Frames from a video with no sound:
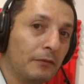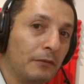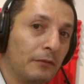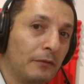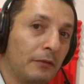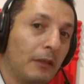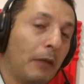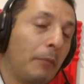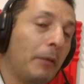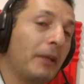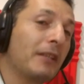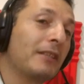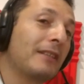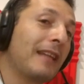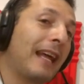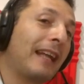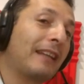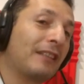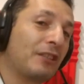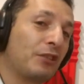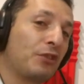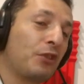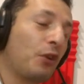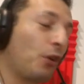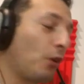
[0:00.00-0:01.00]
That means
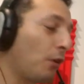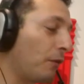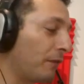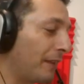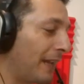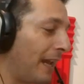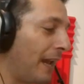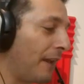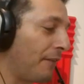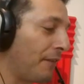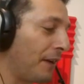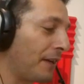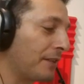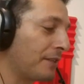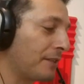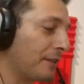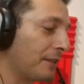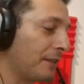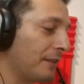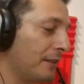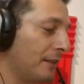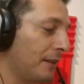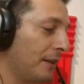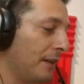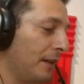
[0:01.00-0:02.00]
that sort of gave us
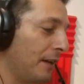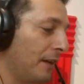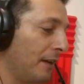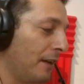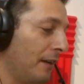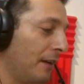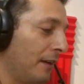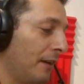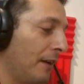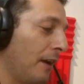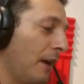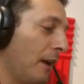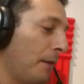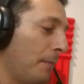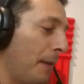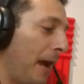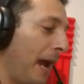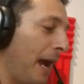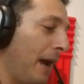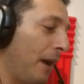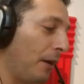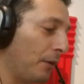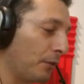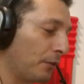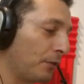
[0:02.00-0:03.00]

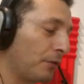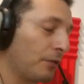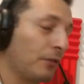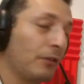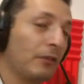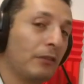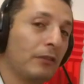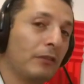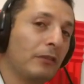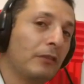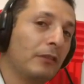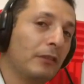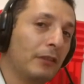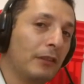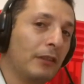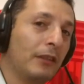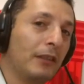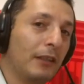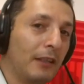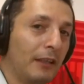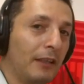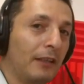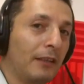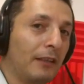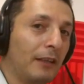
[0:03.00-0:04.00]
about
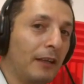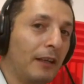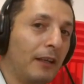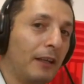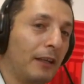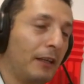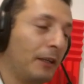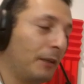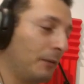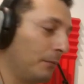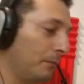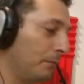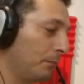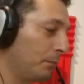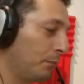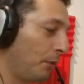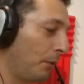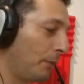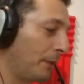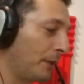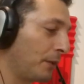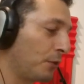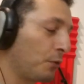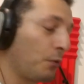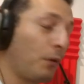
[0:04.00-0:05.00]

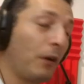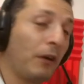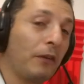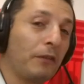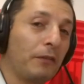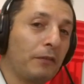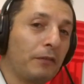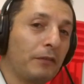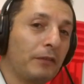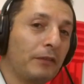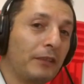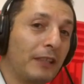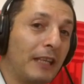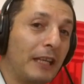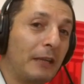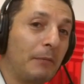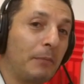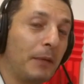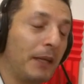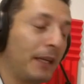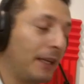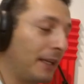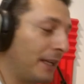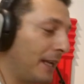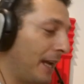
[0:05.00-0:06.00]
probably 12
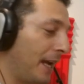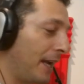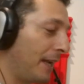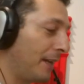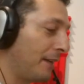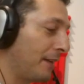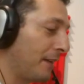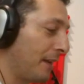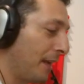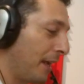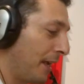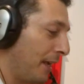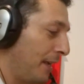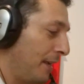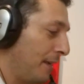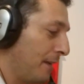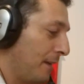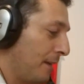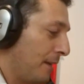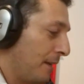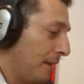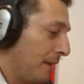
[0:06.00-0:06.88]
dB gain there.